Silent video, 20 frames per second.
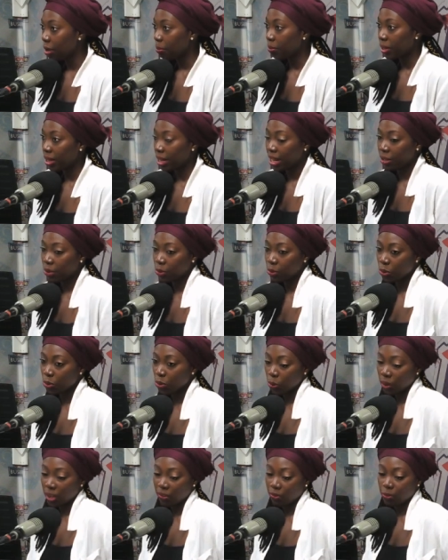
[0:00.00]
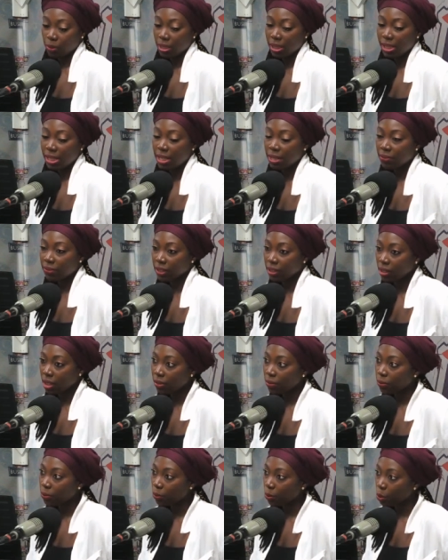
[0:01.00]
but I don't know if we leave
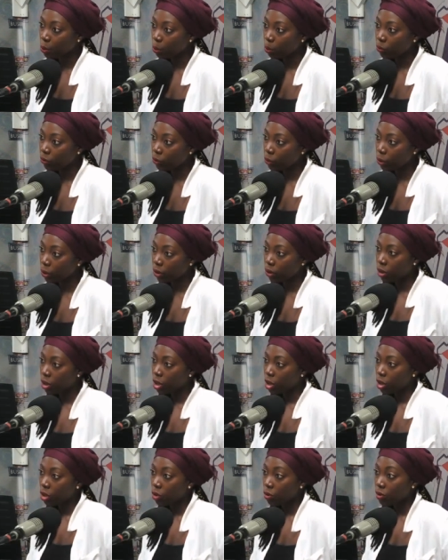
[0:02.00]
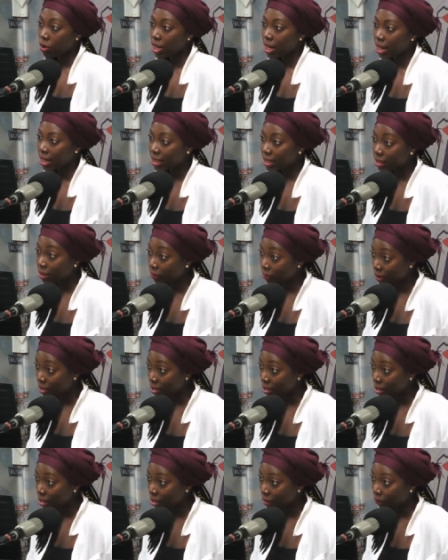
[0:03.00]
enough room for
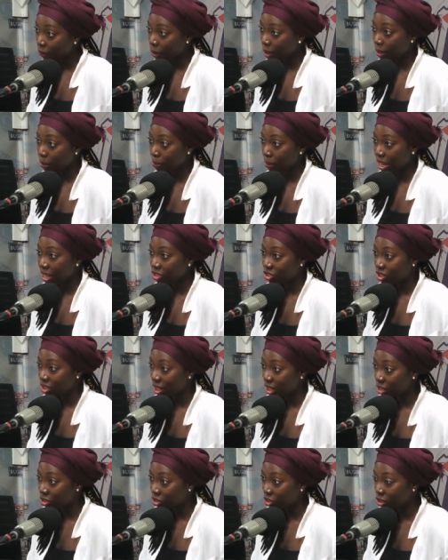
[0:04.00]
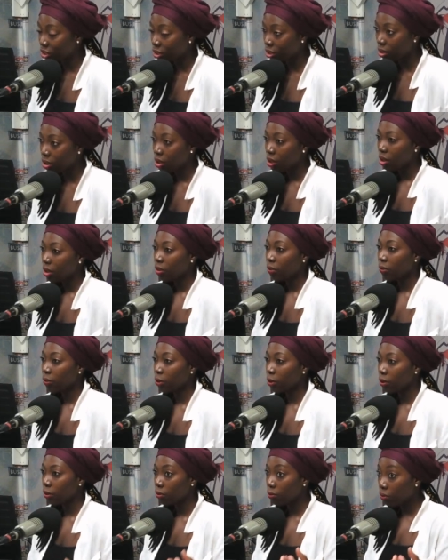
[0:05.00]
creativity, for imagination, mm-hmm.
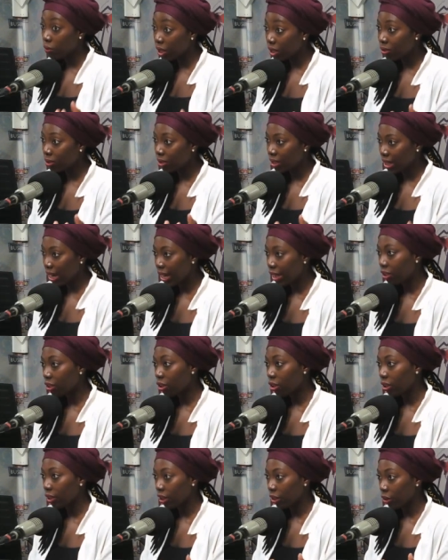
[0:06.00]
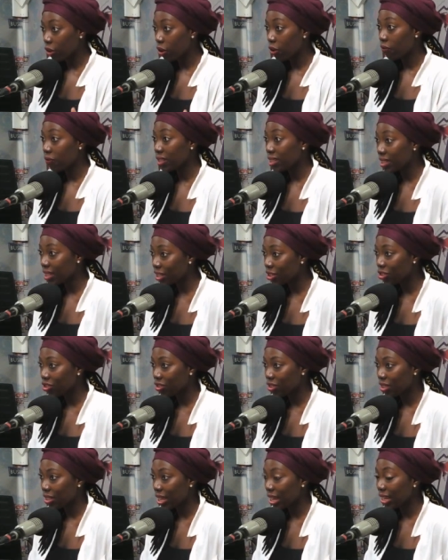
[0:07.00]
for real dialogue and
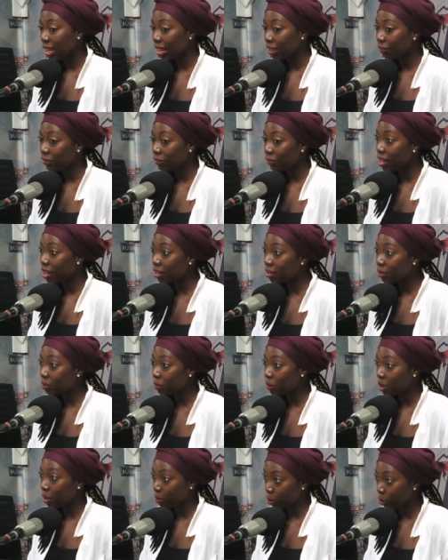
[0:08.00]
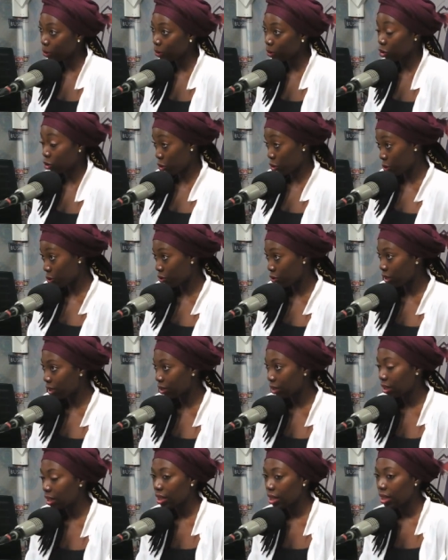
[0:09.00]
conversation. And if young people and children